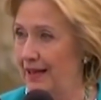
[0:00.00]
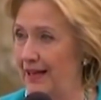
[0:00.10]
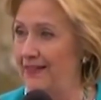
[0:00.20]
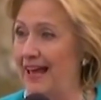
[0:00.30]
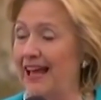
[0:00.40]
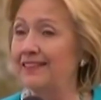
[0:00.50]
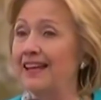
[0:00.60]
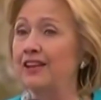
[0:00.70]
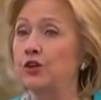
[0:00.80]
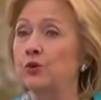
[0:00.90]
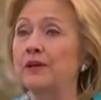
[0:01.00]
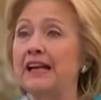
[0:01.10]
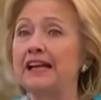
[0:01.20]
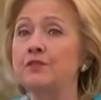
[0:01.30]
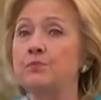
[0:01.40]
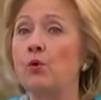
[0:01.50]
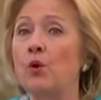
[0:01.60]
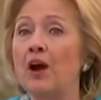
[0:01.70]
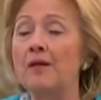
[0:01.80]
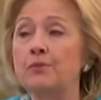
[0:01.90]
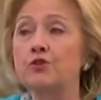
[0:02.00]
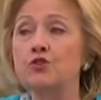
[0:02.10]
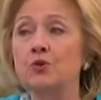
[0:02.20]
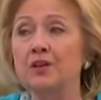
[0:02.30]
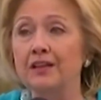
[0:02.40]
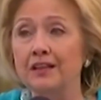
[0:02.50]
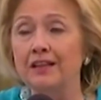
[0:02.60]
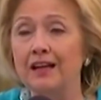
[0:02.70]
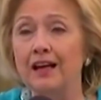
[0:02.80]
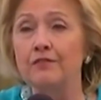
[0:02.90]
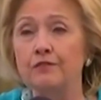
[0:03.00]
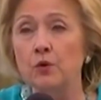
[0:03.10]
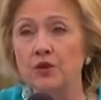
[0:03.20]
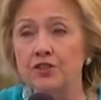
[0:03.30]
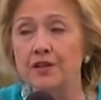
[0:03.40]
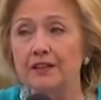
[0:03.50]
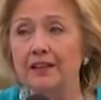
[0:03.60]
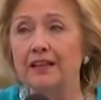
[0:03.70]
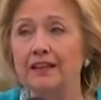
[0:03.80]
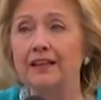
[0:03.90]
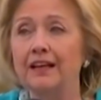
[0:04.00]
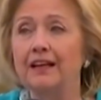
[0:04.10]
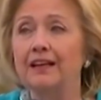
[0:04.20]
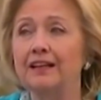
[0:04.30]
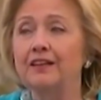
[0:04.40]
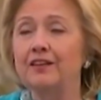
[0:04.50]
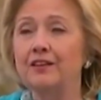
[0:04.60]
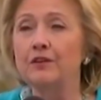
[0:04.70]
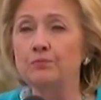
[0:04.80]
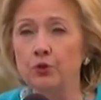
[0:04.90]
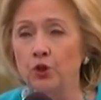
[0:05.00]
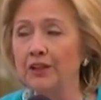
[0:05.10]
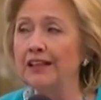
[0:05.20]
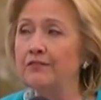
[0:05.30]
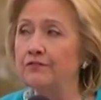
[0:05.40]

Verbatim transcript: And that then creates more opportunity, unfortunately, to pull in